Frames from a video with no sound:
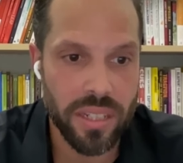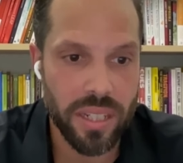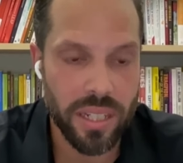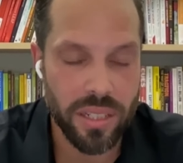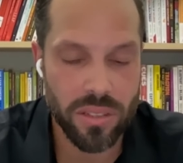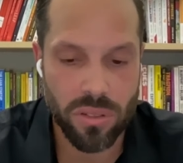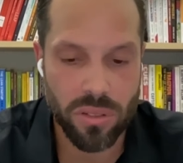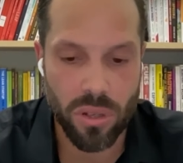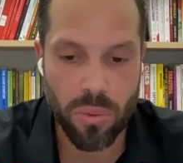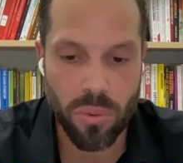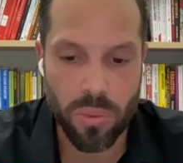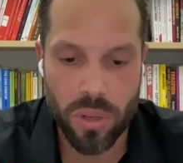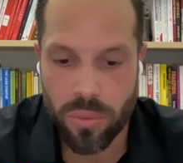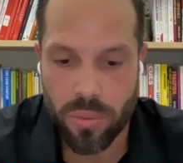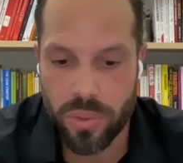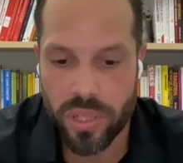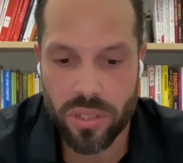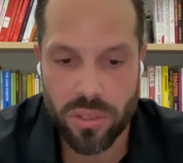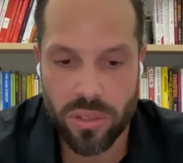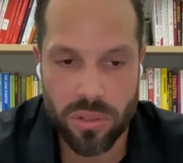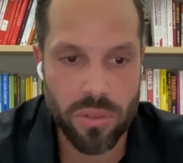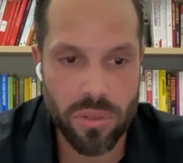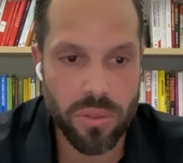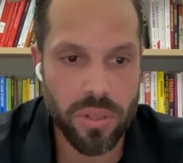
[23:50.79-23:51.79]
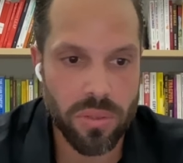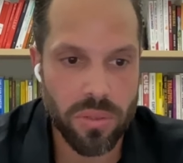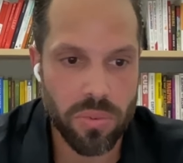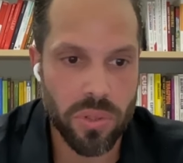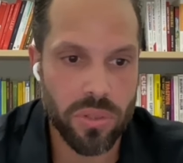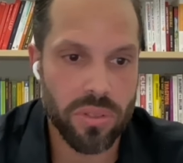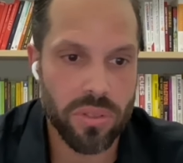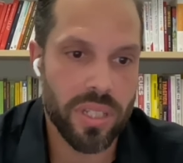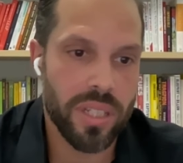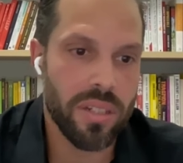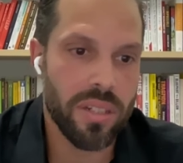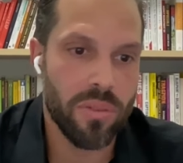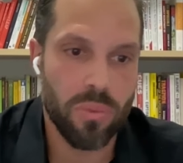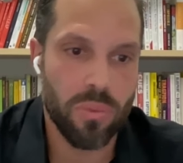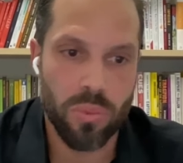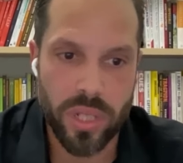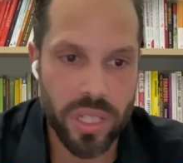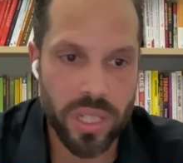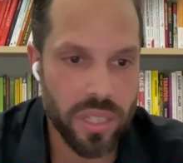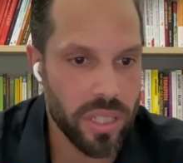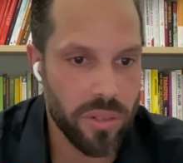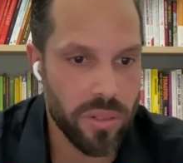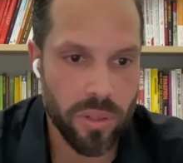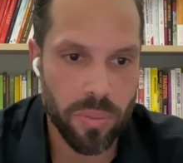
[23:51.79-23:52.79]
And so what we do is we'll send a
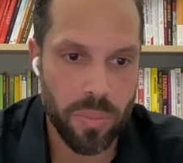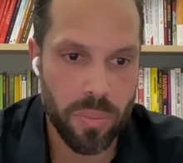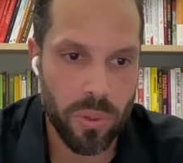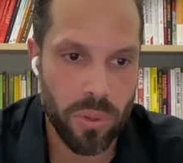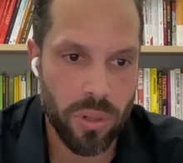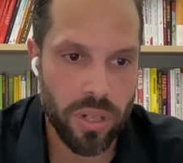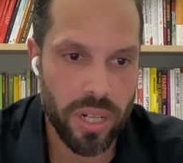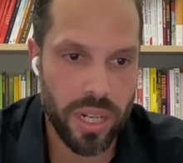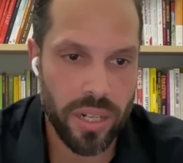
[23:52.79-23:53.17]
weekly report.